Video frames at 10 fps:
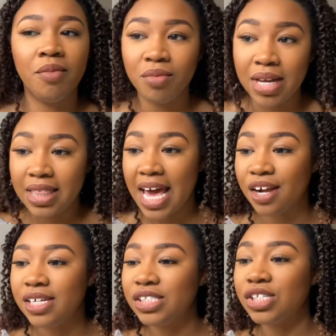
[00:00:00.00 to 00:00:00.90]
with
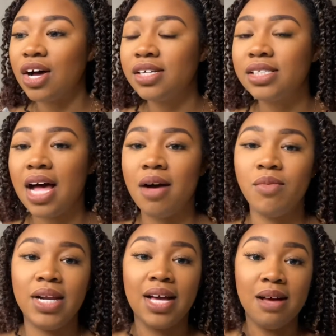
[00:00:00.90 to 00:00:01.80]
hair installs um,
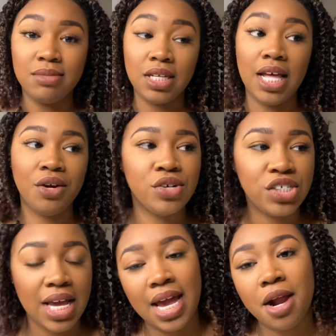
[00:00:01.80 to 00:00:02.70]
when it comes to like
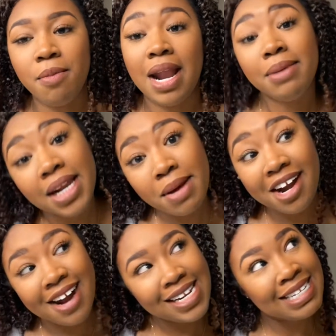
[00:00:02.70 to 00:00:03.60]
crochet hair, but I'm getting
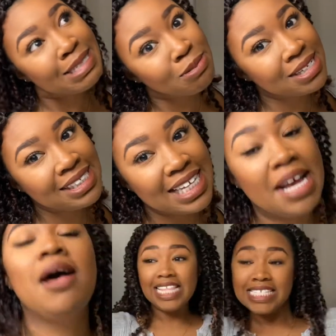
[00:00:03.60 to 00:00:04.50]
better at it, so we'll
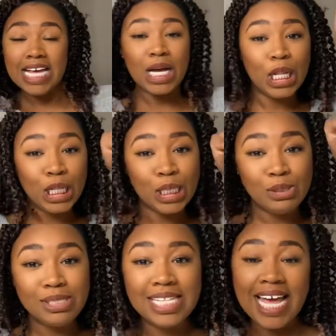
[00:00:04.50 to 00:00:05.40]
see. This
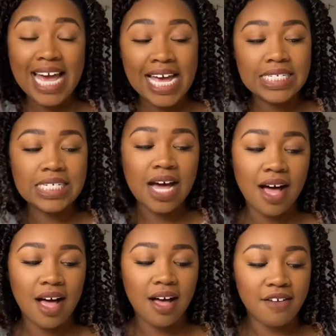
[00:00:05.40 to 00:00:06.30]
concludes the end
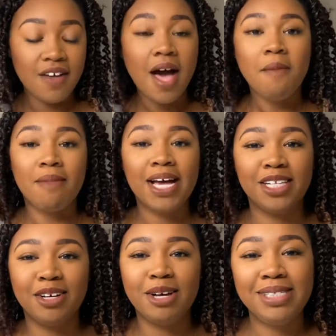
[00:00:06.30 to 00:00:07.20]
of my
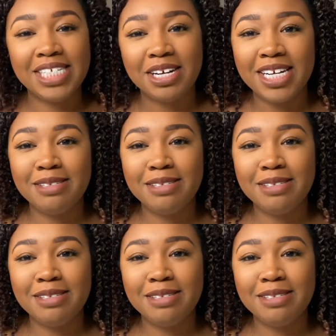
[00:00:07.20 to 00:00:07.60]
glow up series,